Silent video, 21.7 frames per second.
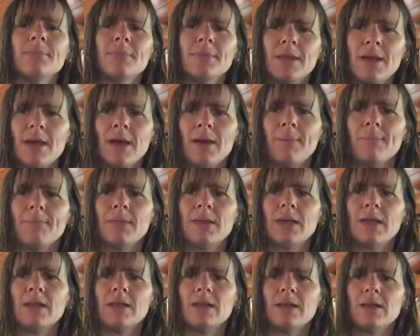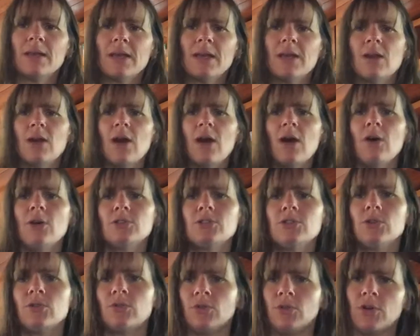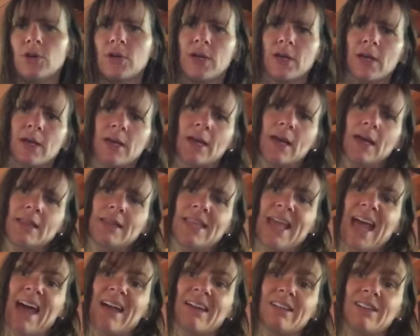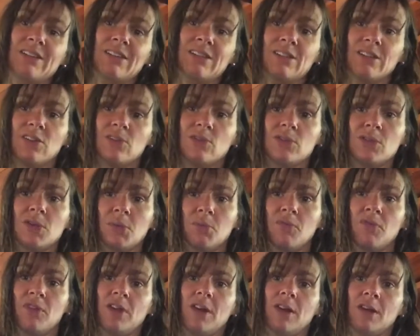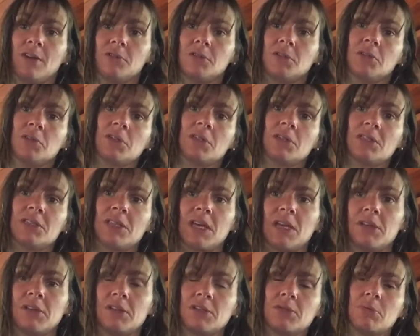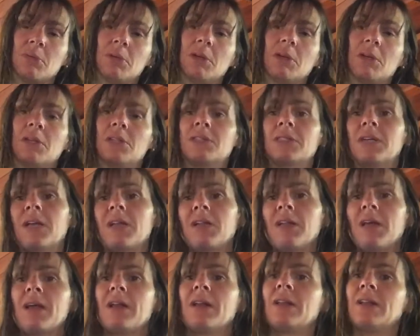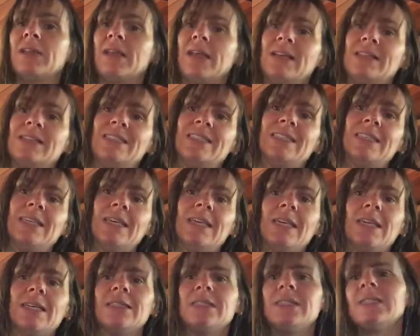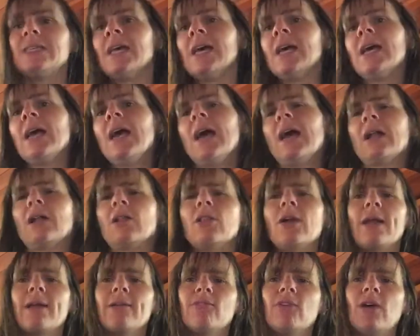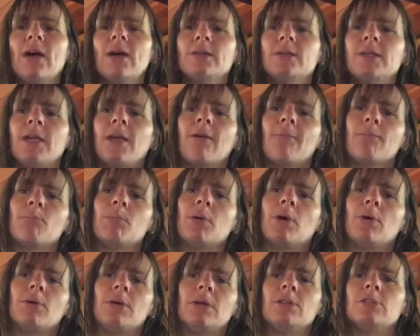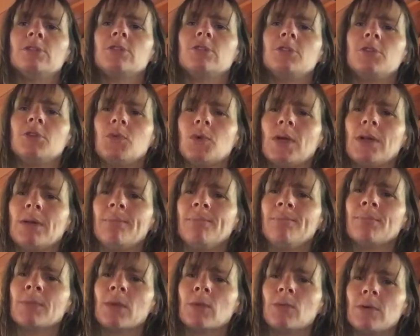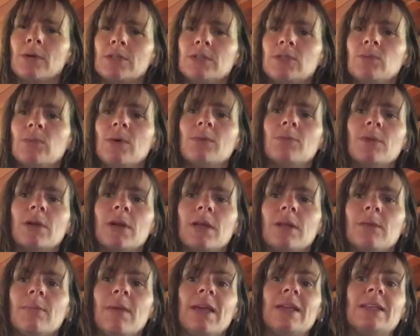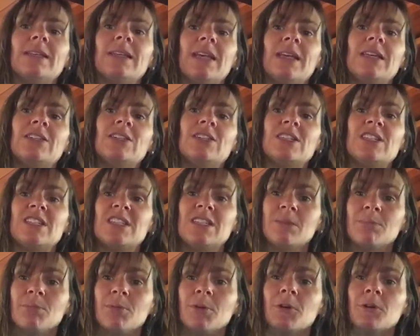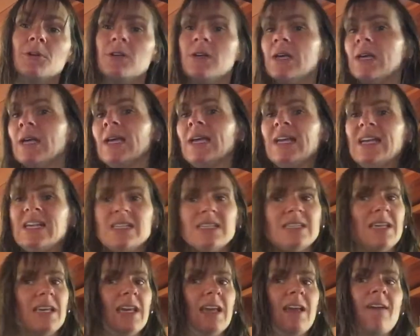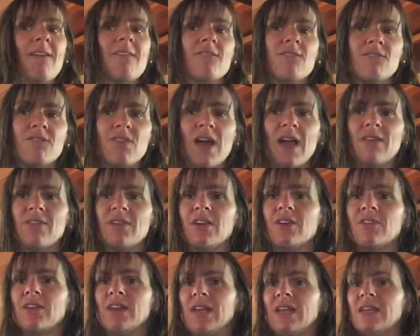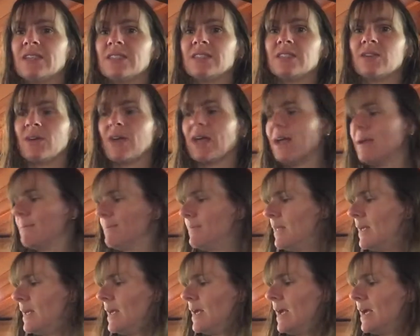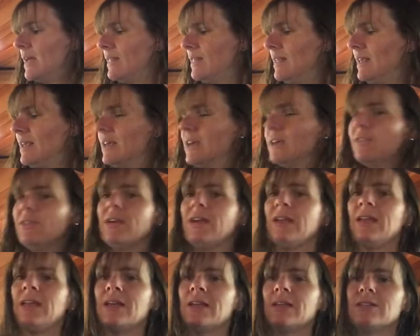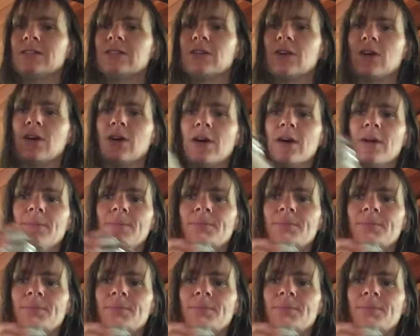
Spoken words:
can also look at that YouTube video too, because that looks really good. It's got a lot of nice seeds and a lot of healthy components to it. Whereas the one we're going to make today is just simple, easy, 5 ingredients, okay? And the ingredients are